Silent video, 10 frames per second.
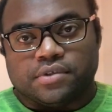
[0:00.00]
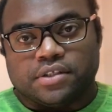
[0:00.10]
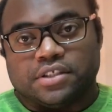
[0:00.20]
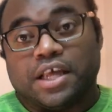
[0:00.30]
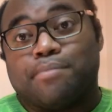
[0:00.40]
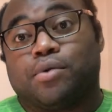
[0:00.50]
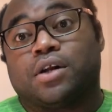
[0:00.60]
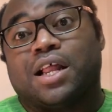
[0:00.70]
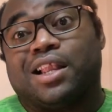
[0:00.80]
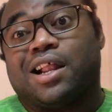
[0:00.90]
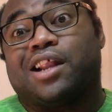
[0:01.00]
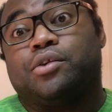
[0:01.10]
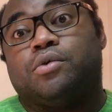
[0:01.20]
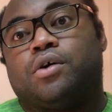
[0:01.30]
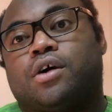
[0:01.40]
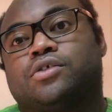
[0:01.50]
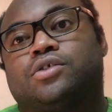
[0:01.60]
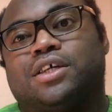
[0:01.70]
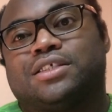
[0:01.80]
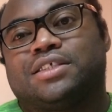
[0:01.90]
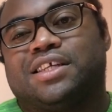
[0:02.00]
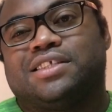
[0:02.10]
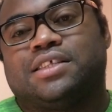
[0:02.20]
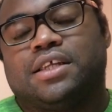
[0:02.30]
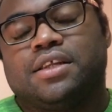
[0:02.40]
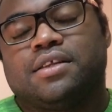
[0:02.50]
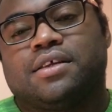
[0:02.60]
since I bought a lot of new cars in 2018,